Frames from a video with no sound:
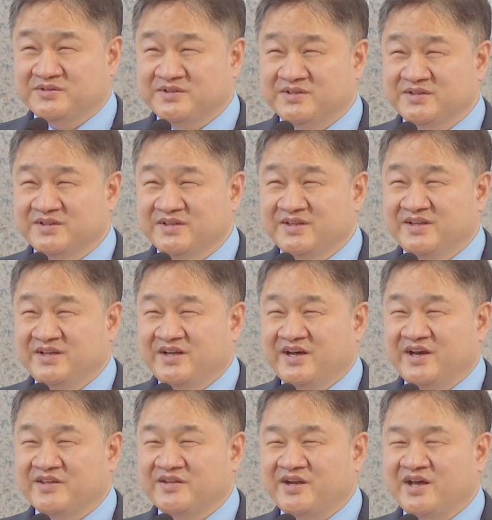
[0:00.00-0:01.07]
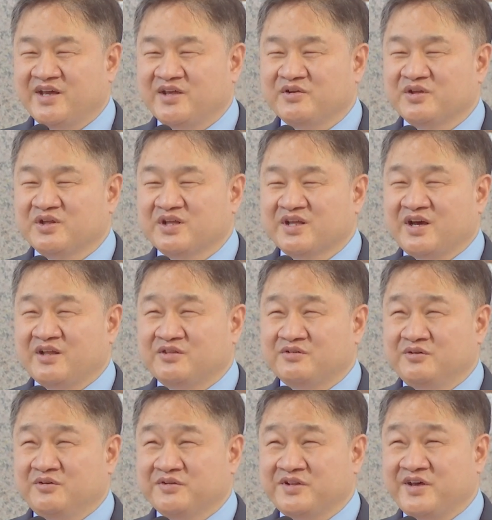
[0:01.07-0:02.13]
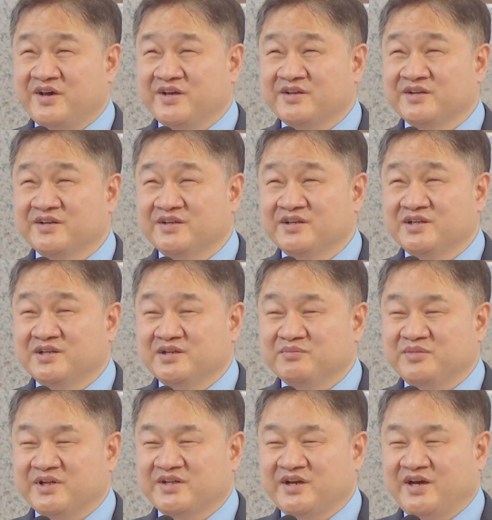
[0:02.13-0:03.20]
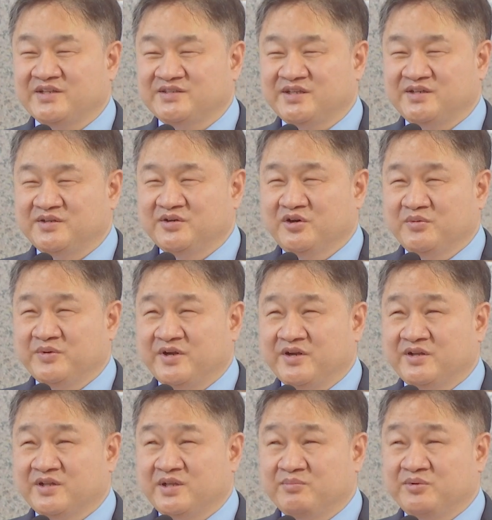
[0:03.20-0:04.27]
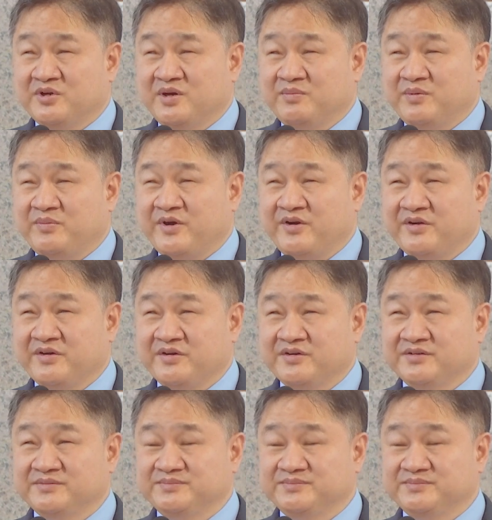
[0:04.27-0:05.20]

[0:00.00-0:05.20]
And I thought I got through all that, but God said no, apparently. He put up a barrier.